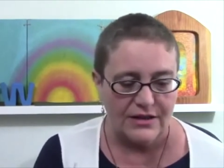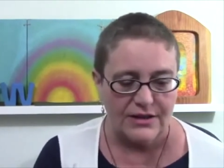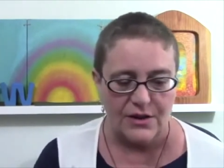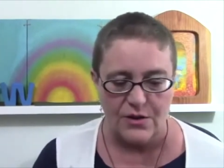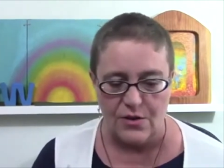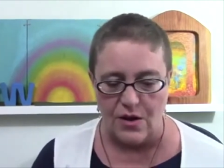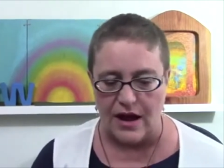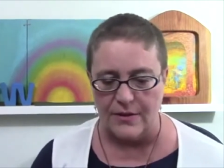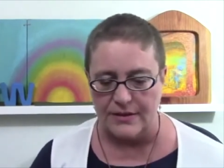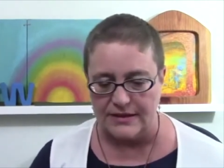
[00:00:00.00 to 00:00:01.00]
So
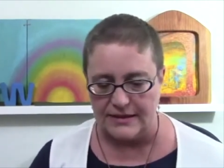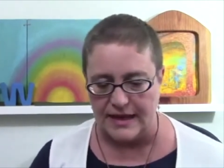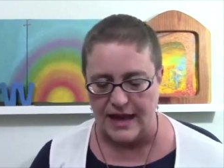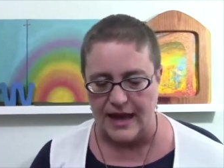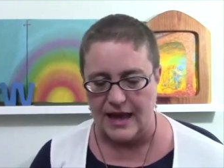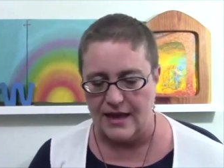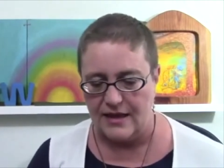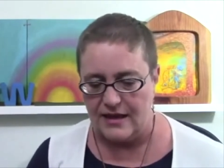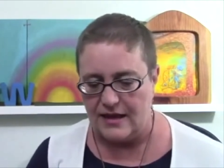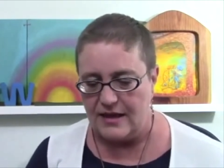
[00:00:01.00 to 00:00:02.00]
I would
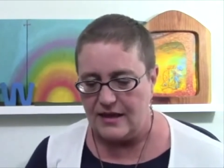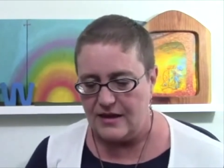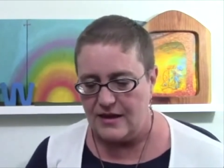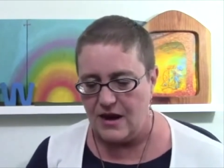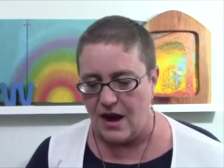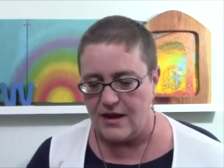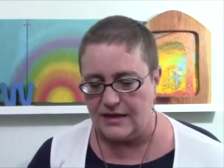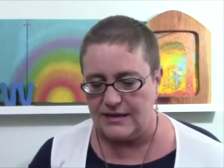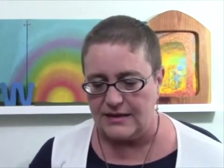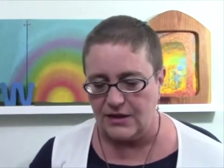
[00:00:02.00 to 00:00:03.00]
say,
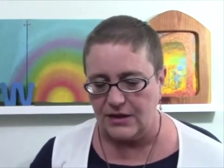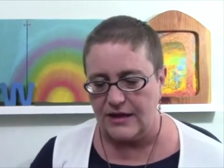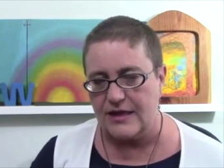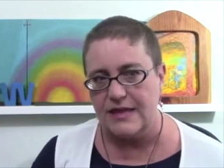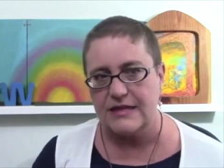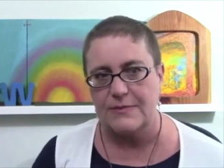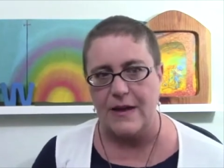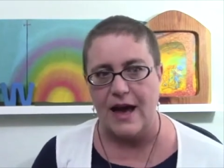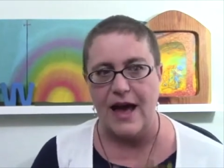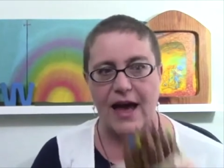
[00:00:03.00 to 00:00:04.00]
not necessarily
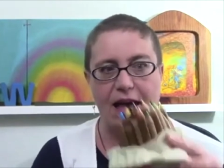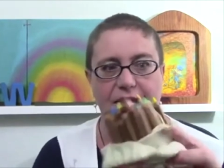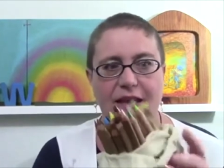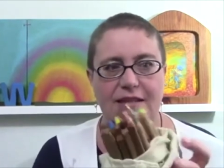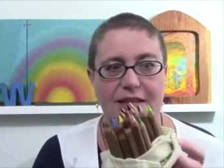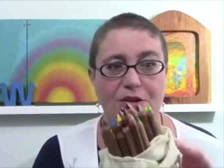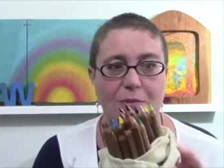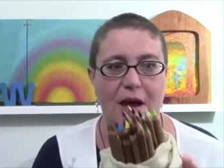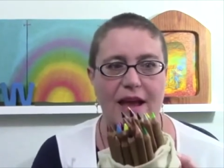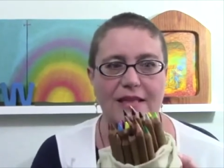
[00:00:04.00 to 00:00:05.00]
this bag, because
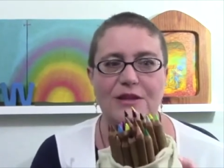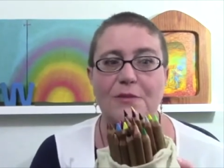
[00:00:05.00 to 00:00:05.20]
these are mine.